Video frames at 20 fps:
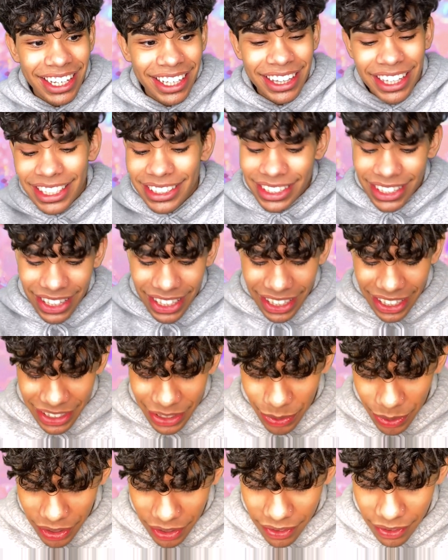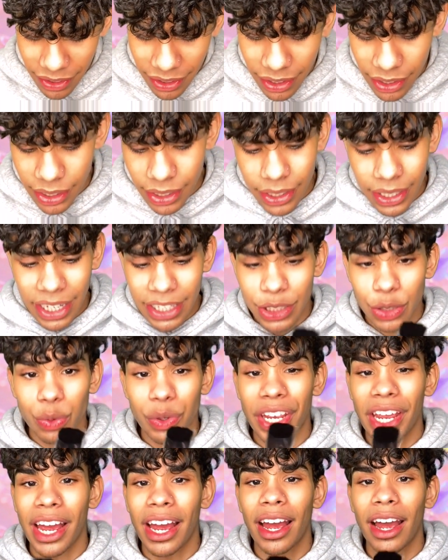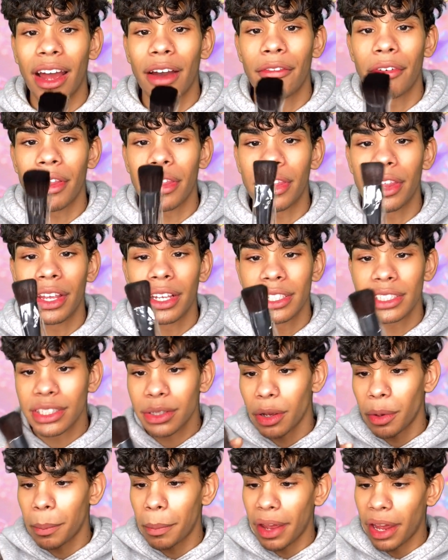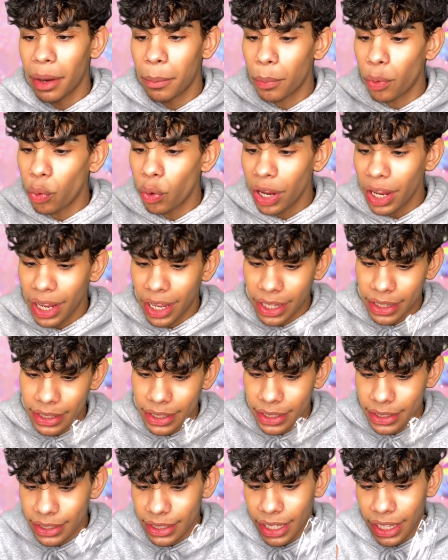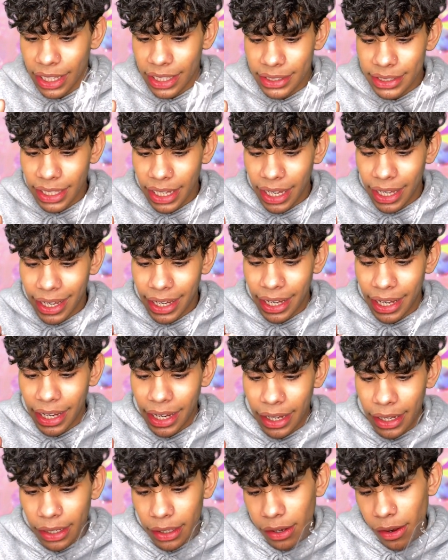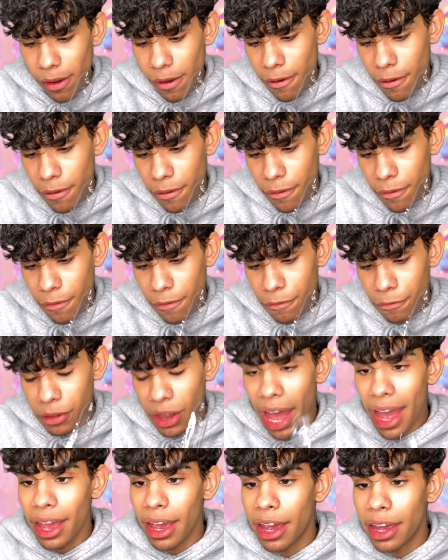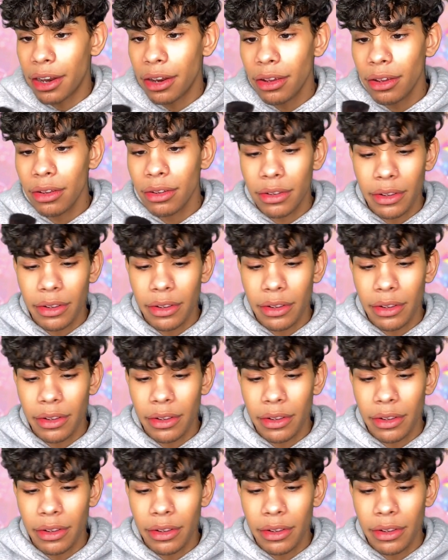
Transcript: Let's see the next one. Next we have this bad boy, and this is a flathead.